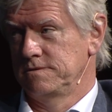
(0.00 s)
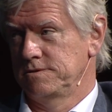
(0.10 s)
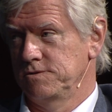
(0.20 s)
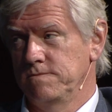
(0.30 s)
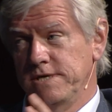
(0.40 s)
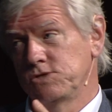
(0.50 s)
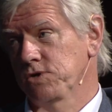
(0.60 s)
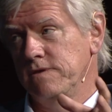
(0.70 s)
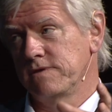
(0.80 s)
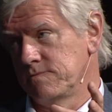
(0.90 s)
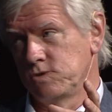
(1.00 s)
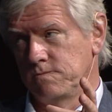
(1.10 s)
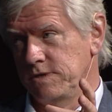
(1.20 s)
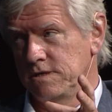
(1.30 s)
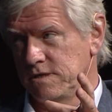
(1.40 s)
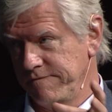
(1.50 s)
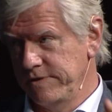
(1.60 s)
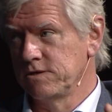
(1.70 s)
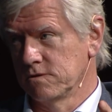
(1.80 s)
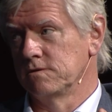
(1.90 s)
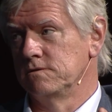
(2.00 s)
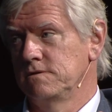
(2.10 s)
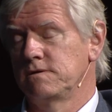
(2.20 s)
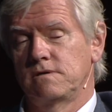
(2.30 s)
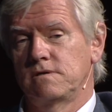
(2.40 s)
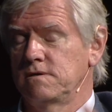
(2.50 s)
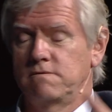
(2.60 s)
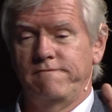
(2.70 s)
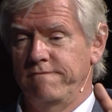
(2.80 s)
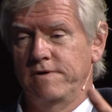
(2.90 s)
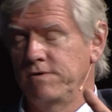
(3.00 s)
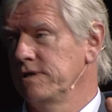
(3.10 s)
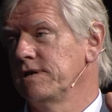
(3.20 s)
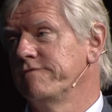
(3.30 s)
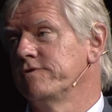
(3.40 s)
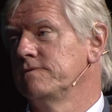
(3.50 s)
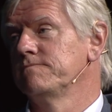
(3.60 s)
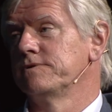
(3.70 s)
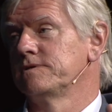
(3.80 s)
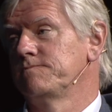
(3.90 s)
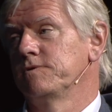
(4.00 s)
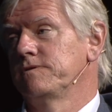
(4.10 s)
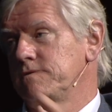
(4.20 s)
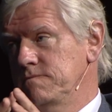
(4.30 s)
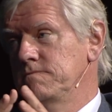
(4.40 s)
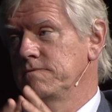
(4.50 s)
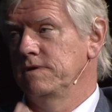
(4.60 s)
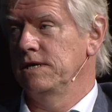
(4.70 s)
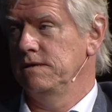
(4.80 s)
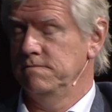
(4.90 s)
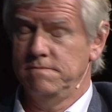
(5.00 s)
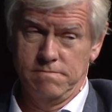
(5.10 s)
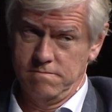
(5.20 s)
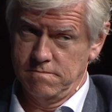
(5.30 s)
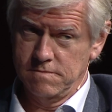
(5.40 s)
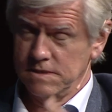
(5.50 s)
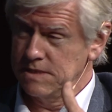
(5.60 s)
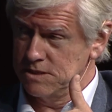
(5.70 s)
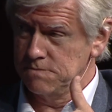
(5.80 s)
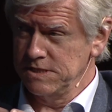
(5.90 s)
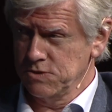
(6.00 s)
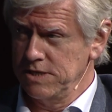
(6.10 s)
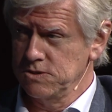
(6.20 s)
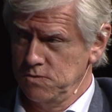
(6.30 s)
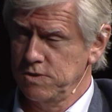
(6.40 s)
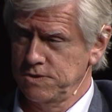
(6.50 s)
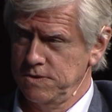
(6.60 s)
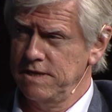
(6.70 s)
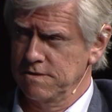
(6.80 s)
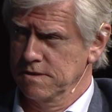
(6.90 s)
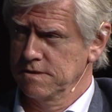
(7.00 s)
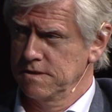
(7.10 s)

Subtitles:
So you may train them to be individual, very clever, but they need to be trained to work together.